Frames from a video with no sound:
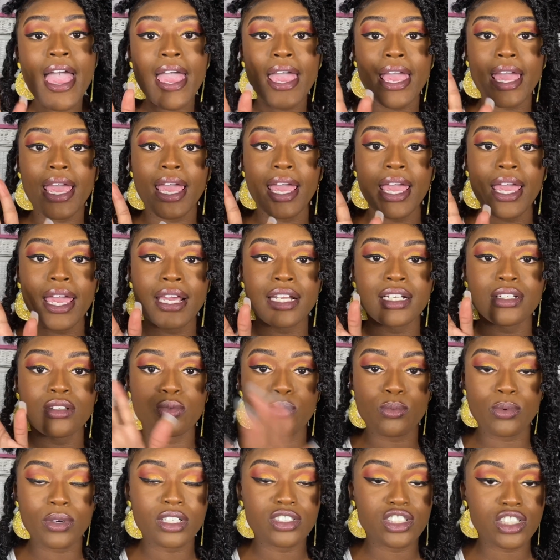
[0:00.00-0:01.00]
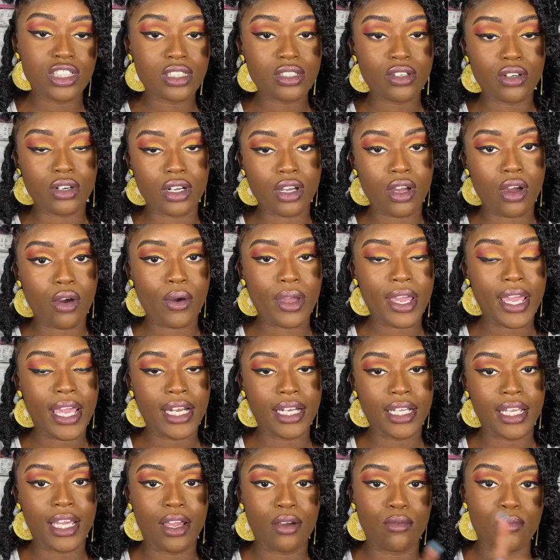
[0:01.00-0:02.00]
And we're just going to go ahead
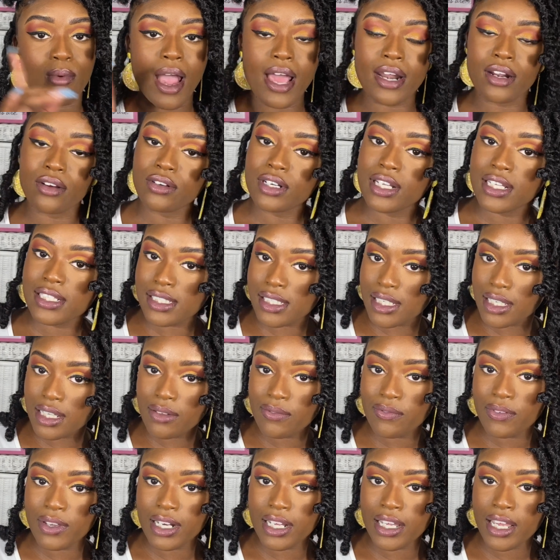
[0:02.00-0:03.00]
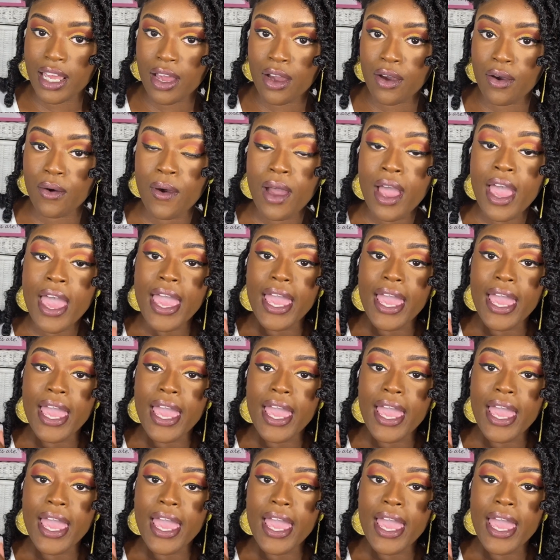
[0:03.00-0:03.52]
and get right on into the video,